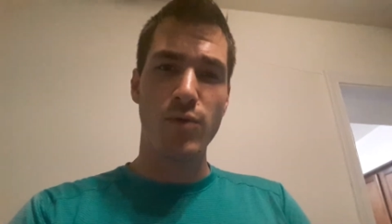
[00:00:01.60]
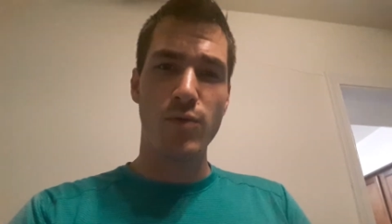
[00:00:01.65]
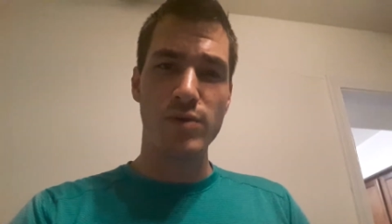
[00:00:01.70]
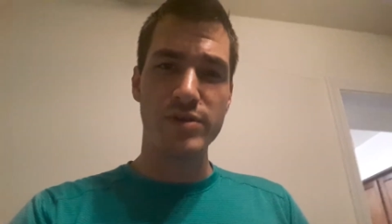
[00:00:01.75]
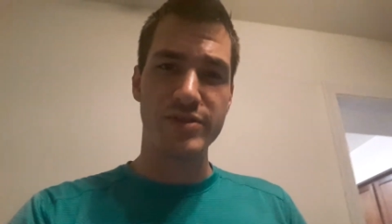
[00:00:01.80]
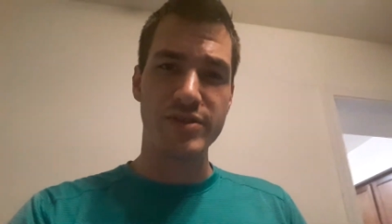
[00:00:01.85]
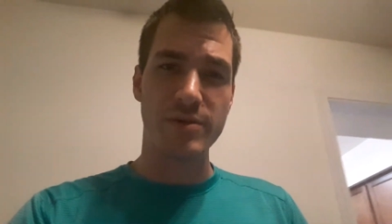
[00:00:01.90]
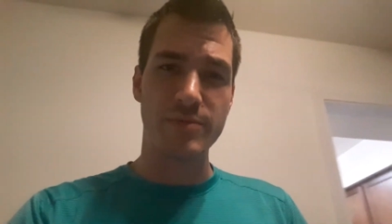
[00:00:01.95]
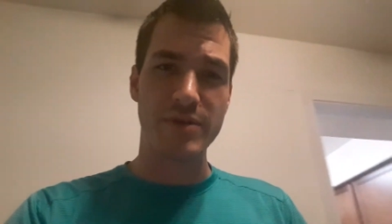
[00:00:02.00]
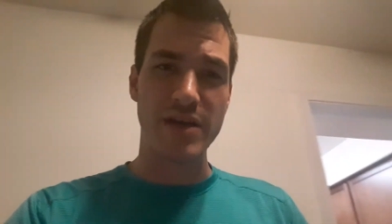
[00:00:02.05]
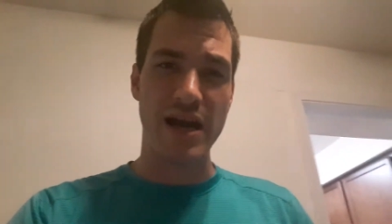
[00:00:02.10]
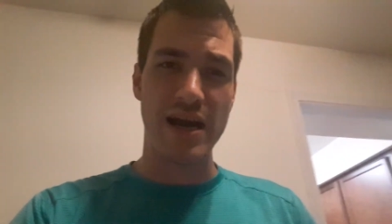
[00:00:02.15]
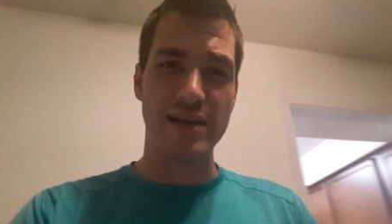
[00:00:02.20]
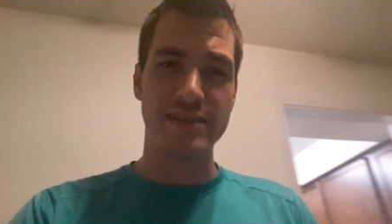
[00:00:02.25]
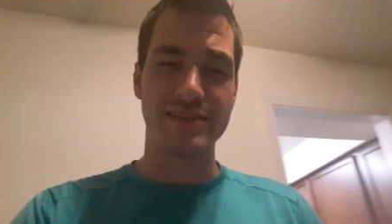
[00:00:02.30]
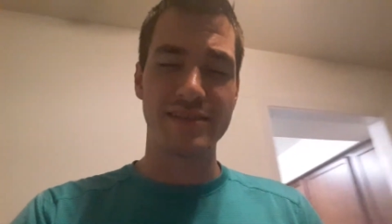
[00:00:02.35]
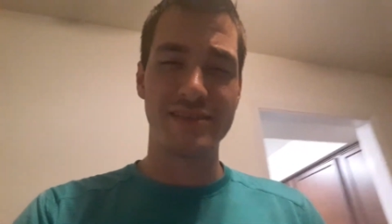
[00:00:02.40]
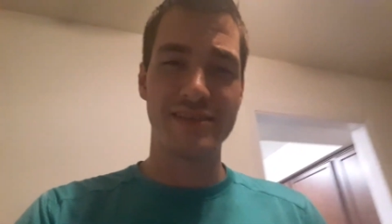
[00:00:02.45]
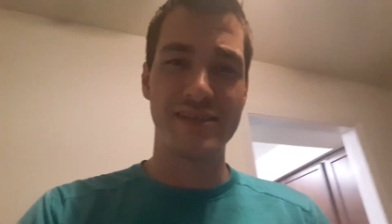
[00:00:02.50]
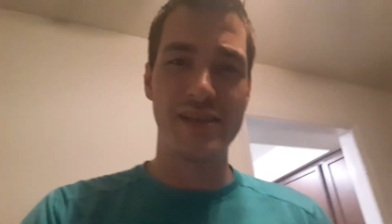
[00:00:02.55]
What's up
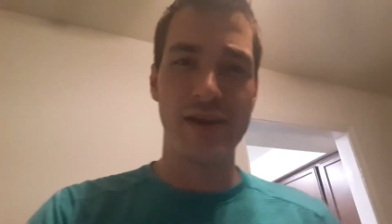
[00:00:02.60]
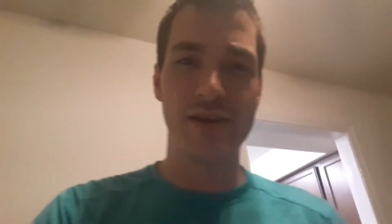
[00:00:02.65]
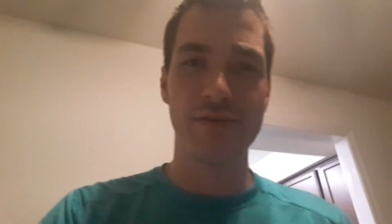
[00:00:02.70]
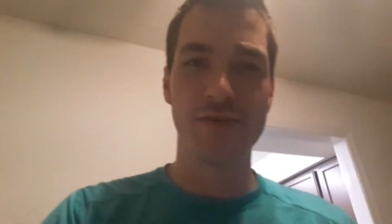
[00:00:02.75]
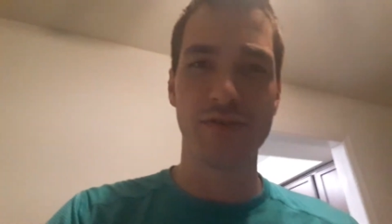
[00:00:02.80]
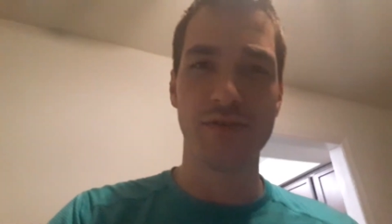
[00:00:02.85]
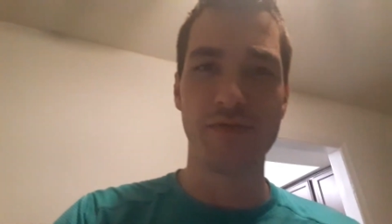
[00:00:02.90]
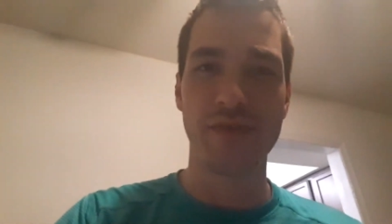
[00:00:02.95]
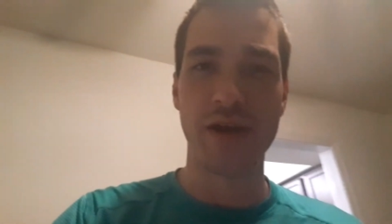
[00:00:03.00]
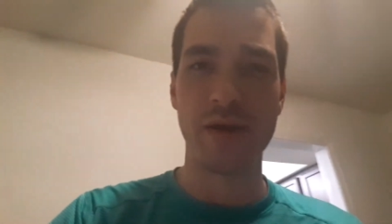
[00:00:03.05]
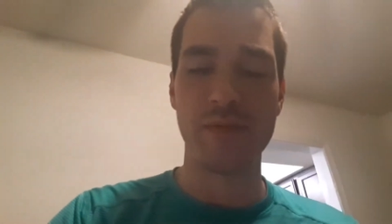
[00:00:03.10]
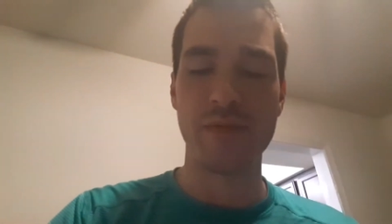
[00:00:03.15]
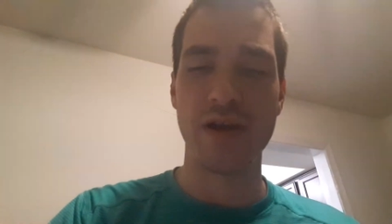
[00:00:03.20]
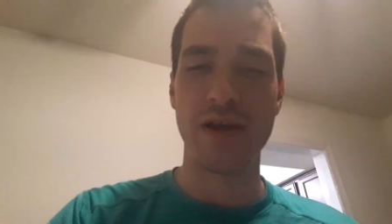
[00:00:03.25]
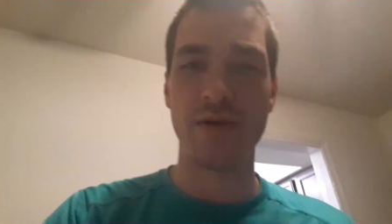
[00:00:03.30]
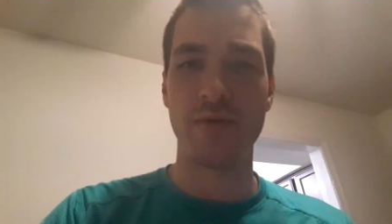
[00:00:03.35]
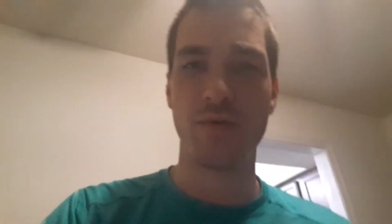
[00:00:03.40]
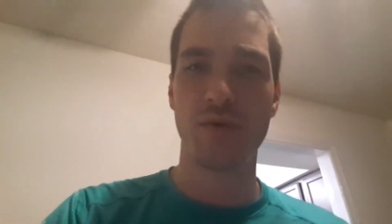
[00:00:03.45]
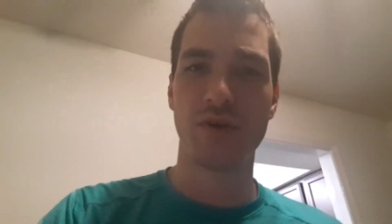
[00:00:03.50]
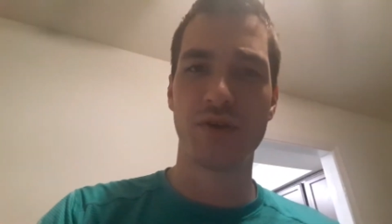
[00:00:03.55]
guys, it's Daniel the Vape
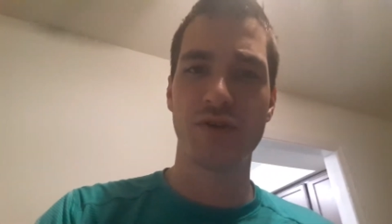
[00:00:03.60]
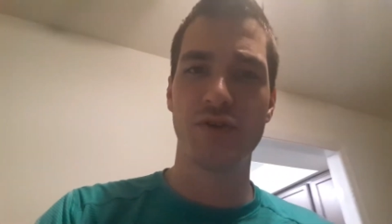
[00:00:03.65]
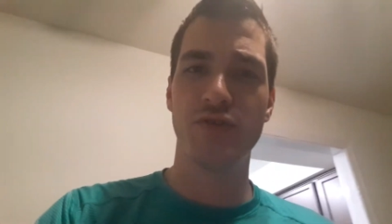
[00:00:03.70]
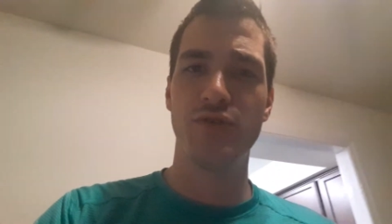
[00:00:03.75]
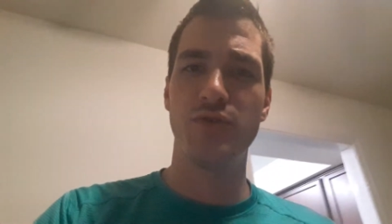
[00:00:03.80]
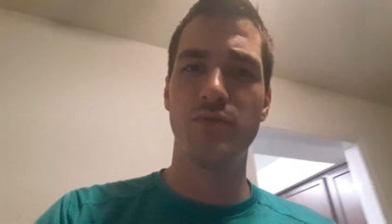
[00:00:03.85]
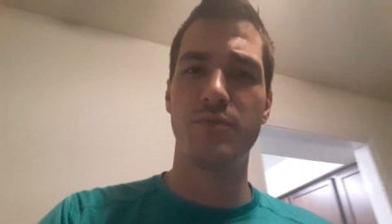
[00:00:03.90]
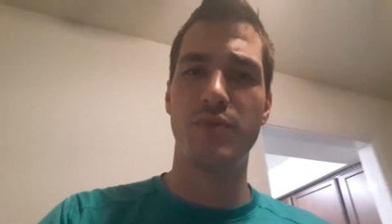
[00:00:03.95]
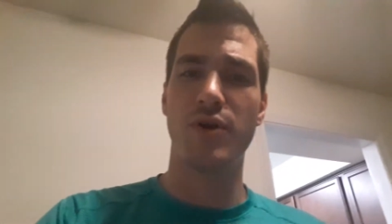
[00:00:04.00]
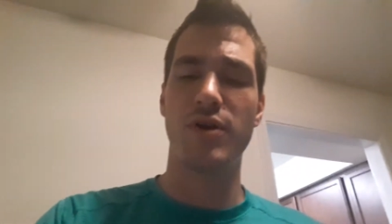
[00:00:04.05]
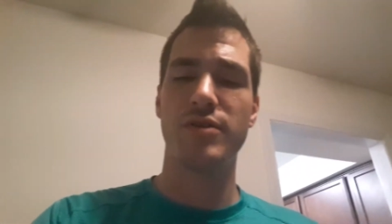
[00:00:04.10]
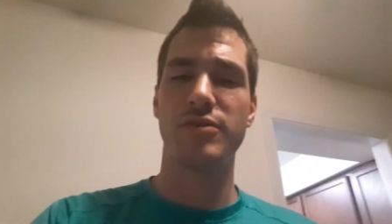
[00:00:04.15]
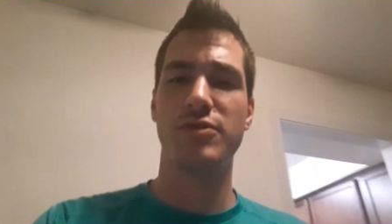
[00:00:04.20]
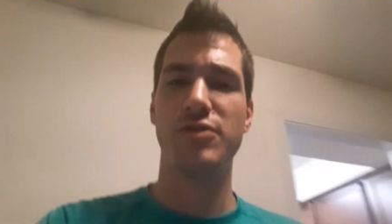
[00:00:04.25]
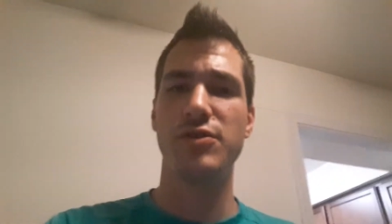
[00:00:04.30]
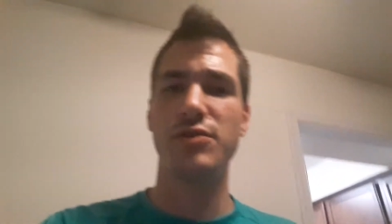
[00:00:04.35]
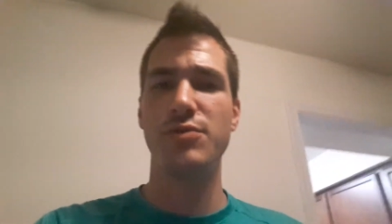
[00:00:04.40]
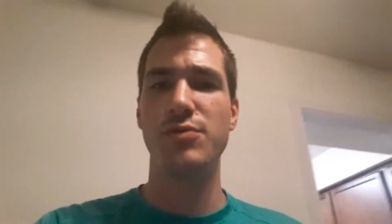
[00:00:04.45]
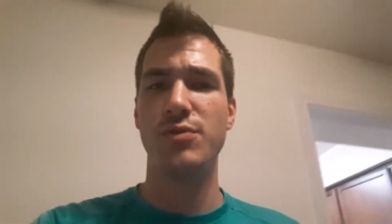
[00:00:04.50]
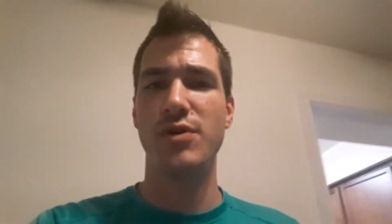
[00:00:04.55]
Man. We're gonna do part
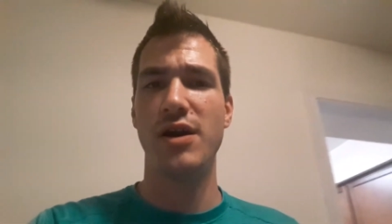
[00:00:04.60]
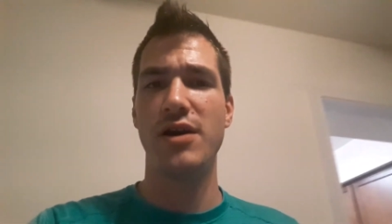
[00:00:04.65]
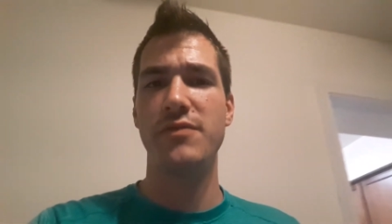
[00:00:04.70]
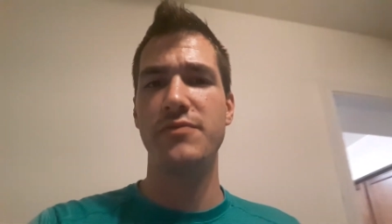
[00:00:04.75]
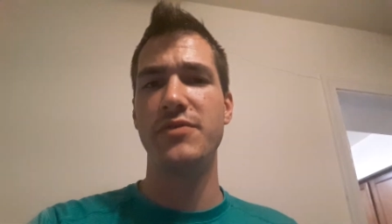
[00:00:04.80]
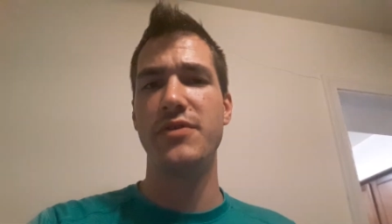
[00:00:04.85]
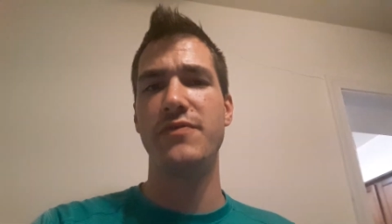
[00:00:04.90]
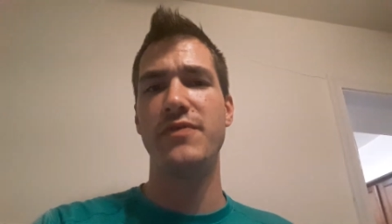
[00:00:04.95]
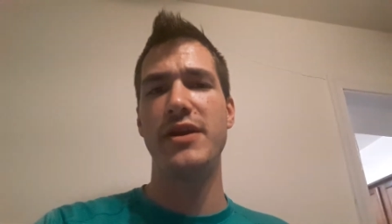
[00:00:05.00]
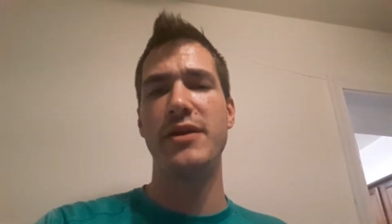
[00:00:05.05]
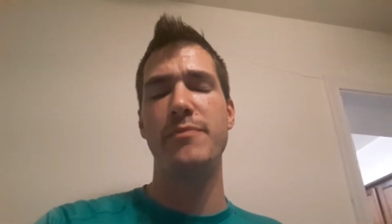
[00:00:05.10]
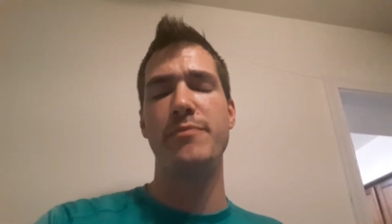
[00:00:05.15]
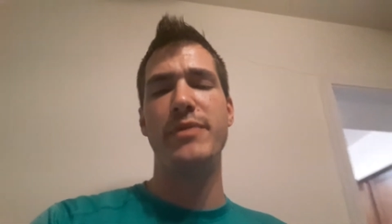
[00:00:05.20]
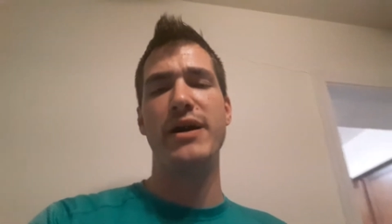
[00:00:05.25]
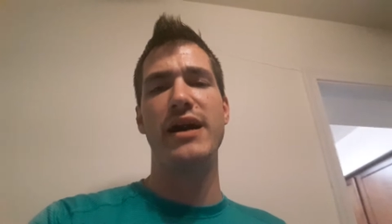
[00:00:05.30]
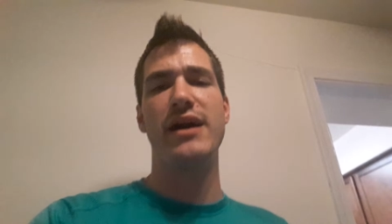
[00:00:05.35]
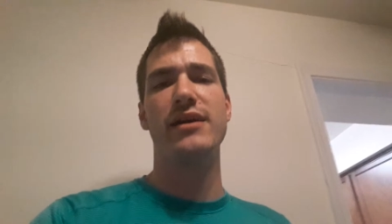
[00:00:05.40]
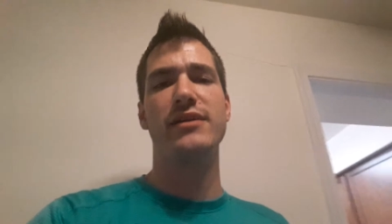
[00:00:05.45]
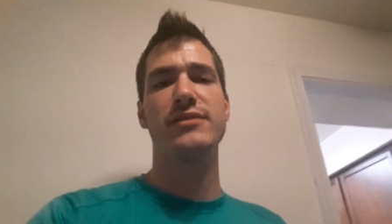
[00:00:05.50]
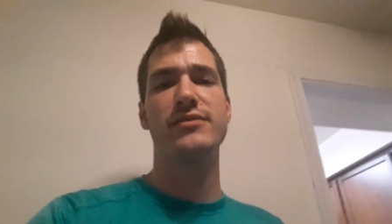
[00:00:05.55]
two of the vape
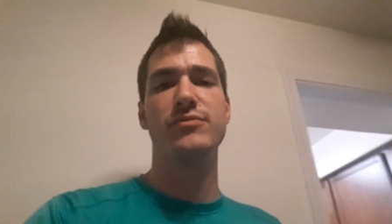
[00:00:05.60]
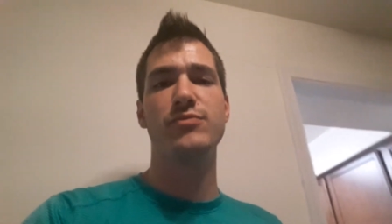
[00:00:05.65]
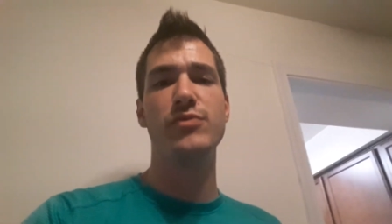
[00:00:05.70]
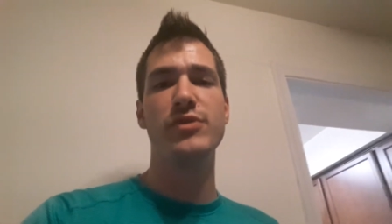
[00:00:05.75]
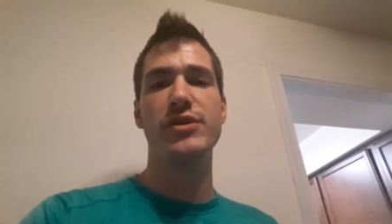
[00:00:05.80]
box.